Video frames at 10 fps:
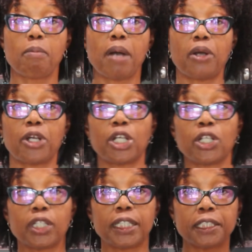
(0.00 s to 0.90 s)
about
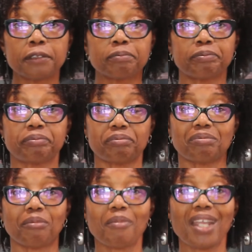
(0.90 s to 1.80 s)
earlier,
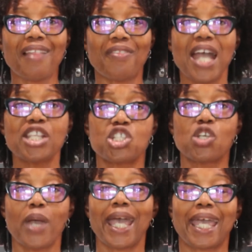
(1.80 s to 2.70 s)
that's
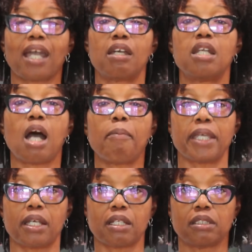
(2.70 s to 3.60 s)
your
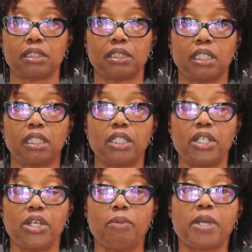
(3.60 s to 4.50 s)
economic.
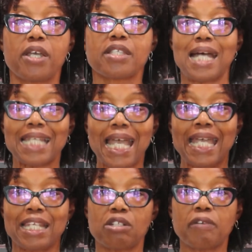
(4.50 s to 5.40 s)
Because at the
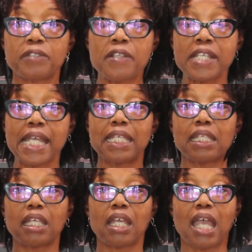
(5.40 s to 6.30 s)
end of the day,
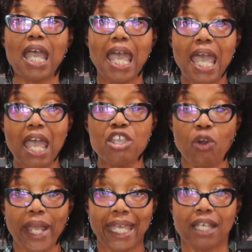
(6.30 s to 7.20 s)

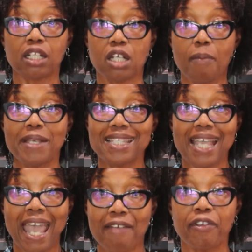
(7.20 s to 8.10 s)
your economics,
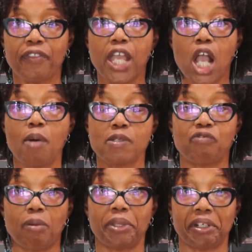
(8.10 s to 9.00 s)
everything comes
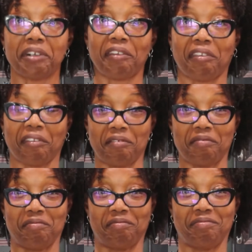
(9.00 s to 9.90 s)
from the earth.
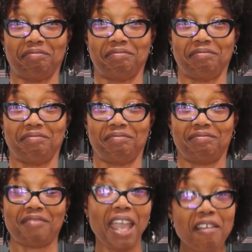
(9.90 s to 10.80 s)

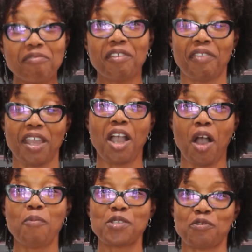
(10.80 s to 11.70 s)
Everything comes